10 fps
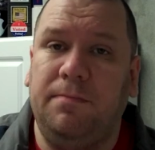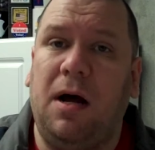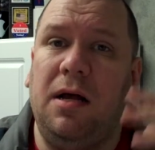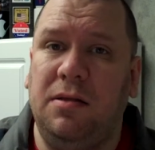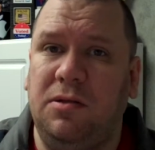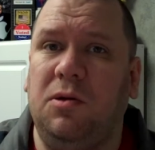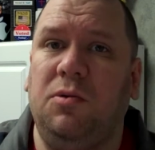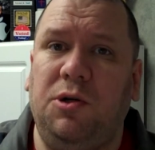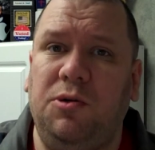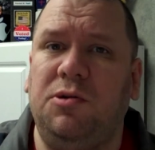bought and
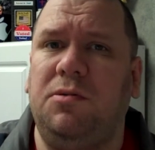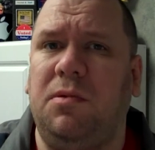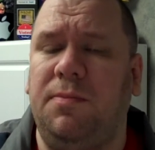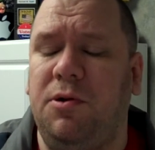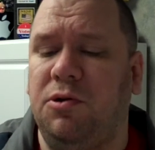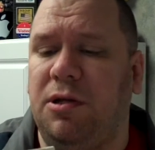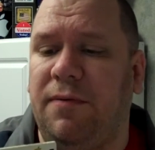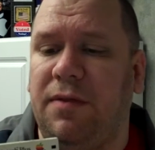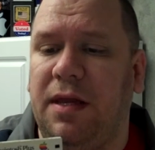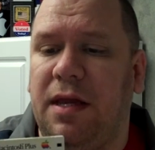sold used computer
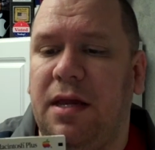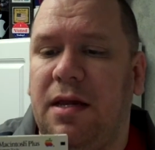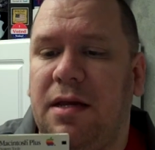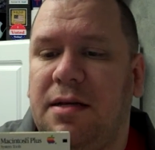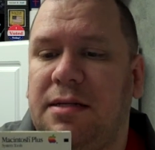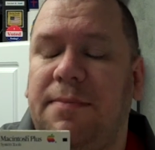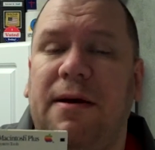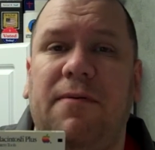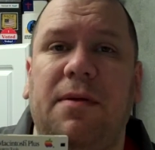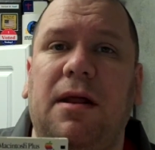stuff, and
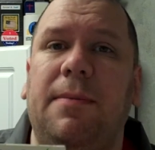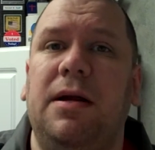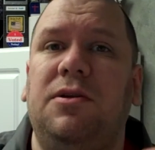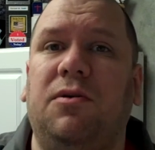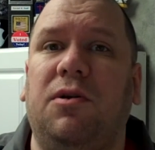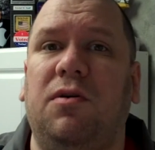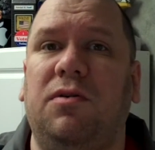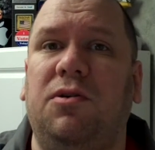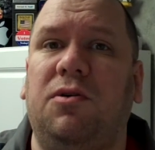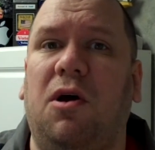somebody from the library
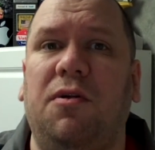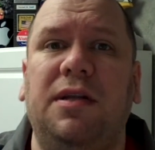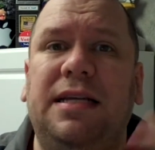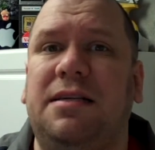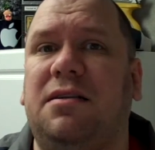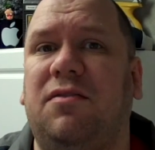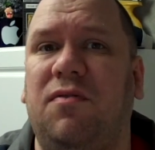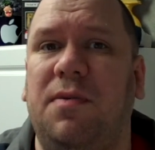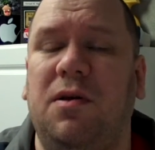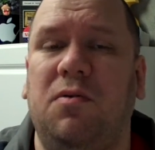took all the discs from the